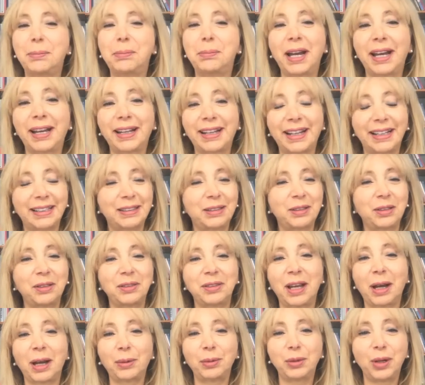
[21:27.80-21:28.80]
back, and
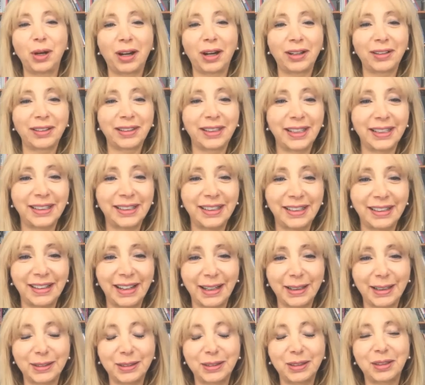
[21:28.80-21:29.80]
now you are the
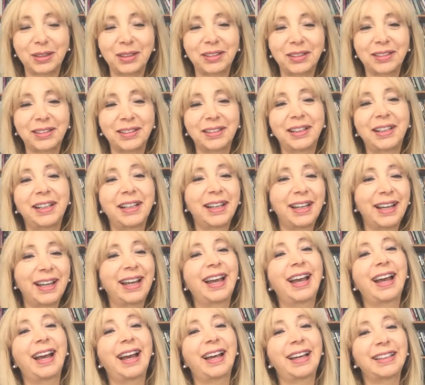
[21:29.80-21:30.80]
director.
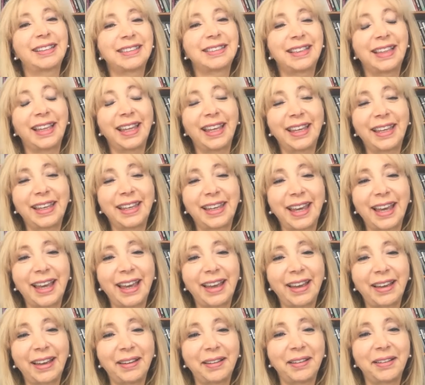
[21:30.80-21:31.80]
I think
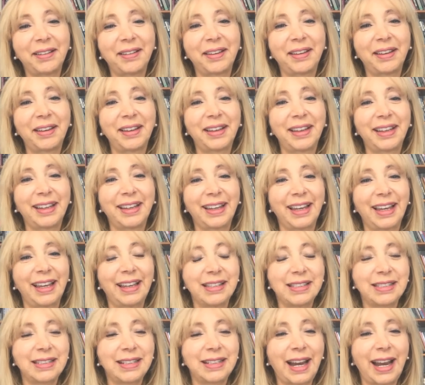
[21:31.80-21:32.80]

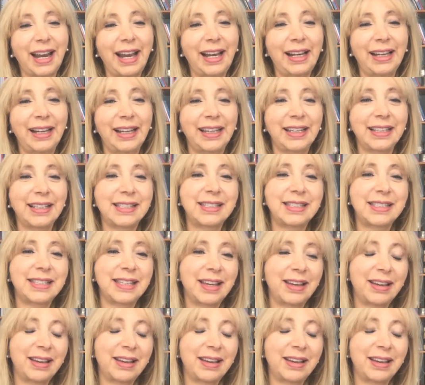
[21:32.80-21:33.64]
Israel is